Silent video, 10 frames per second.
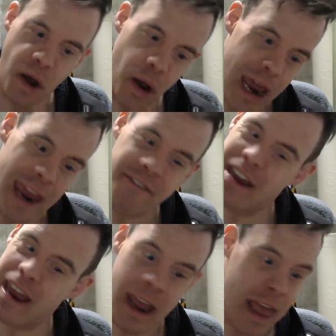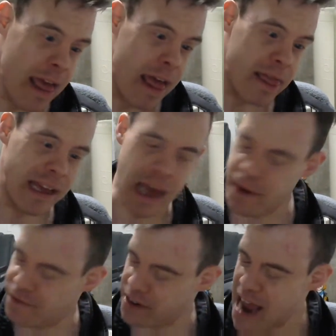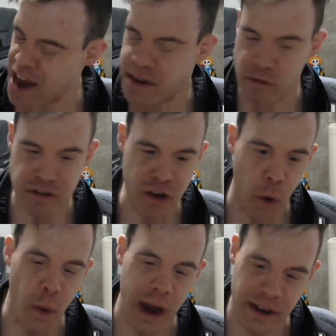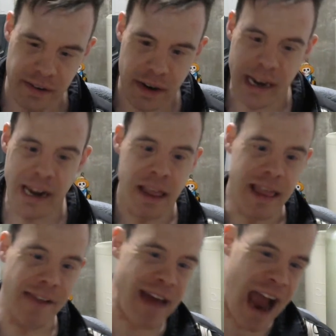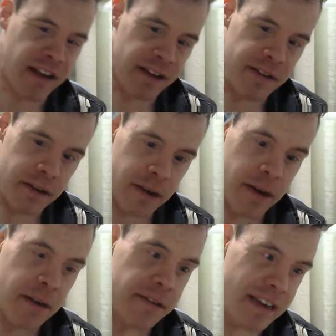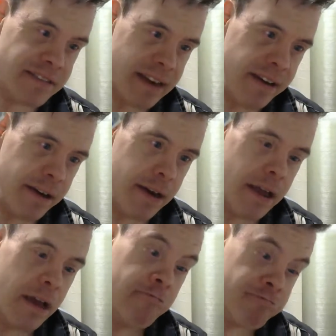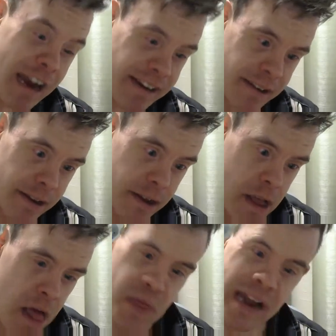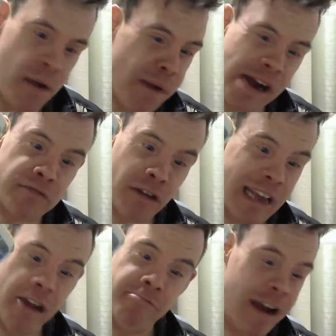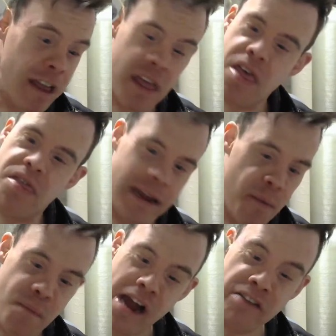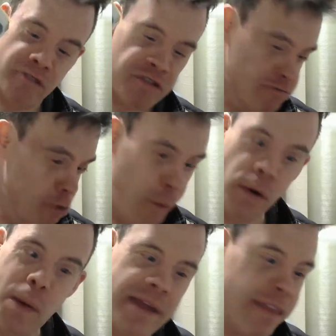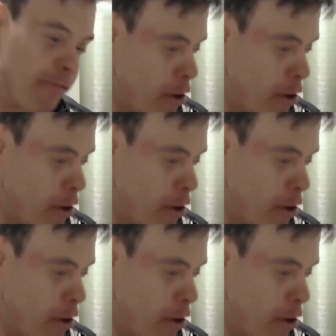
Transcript: Don't if you like. I mean, if you can't do Snow White live action, Disney, right? Then you might as well get rid. Then you might as well throw it away in the